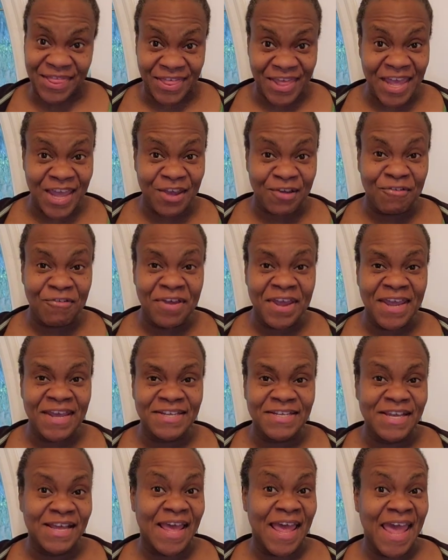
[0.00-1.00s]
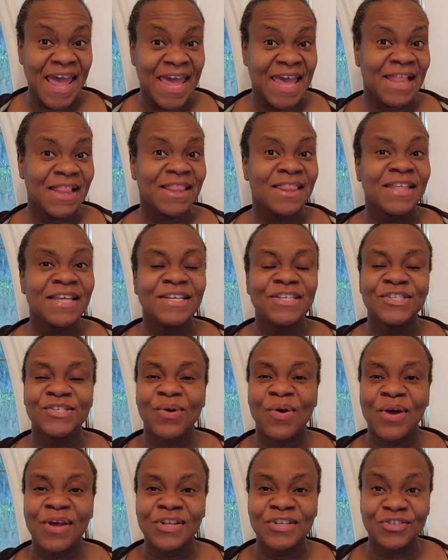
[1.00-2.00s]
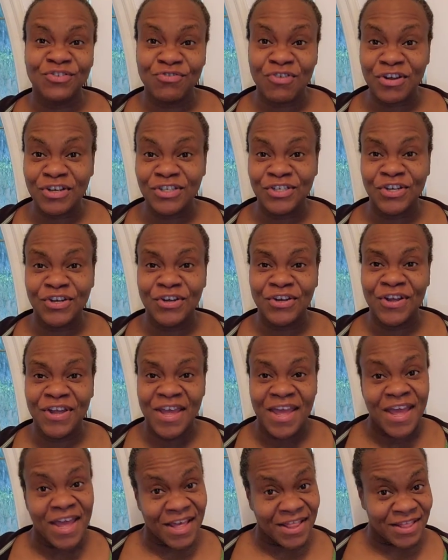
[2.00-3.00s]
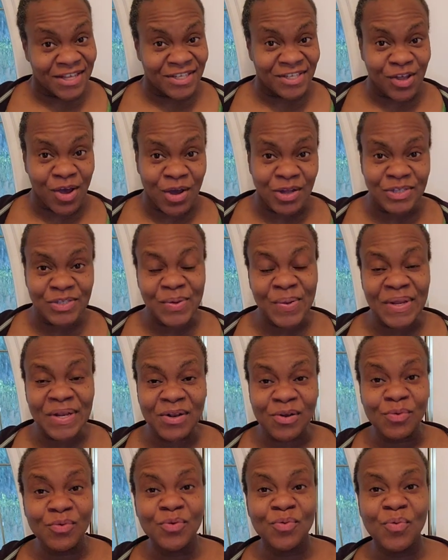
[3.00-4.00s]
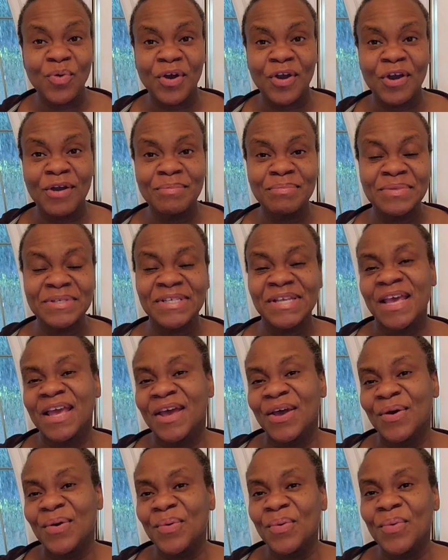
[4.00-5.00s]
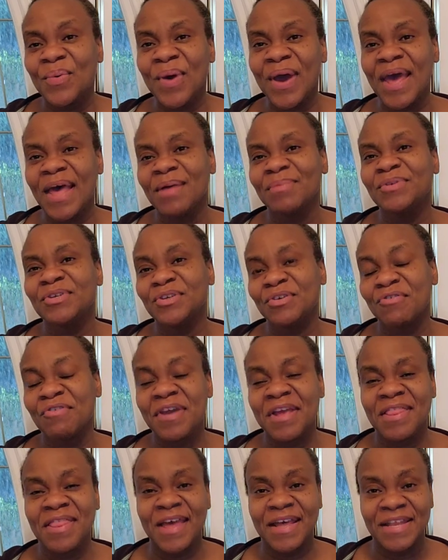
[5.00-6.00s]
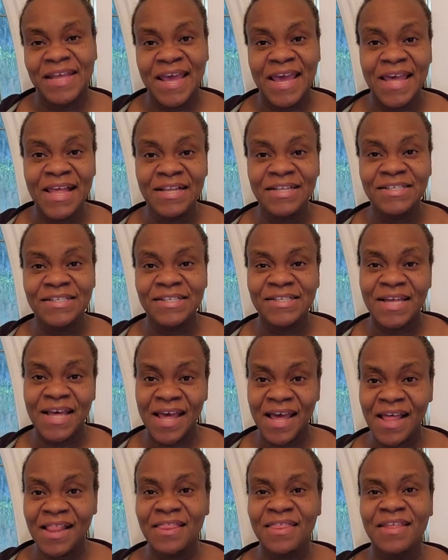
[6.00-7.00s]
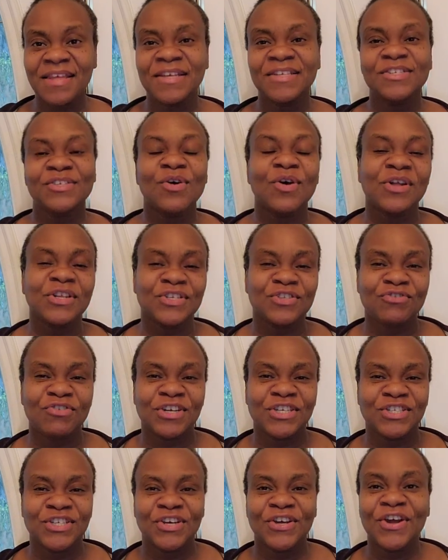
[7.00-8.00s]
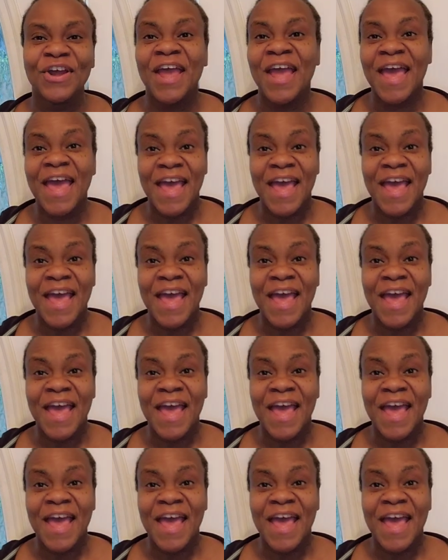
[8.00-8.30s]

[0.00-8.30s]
they create a healthy soil structure. This also includes worms who help to create that health, healthy soil structure.